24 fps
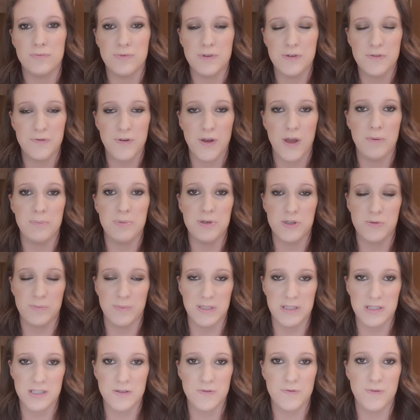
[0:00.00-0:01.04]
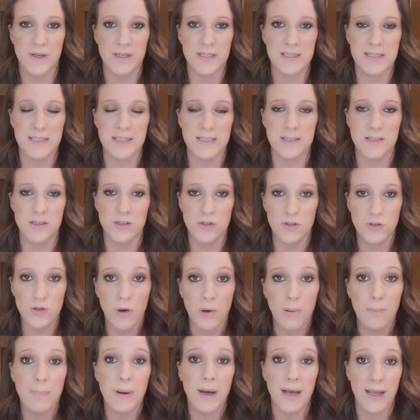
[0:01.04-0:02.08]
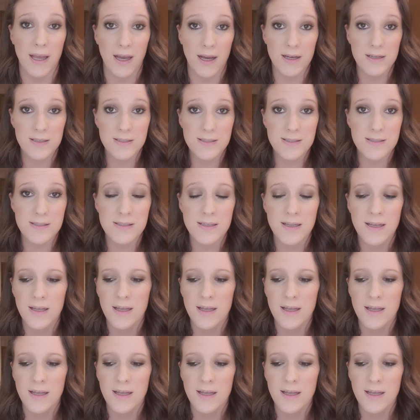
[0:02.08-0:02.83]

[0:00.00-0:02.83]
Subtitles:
refurbishments funded not by us.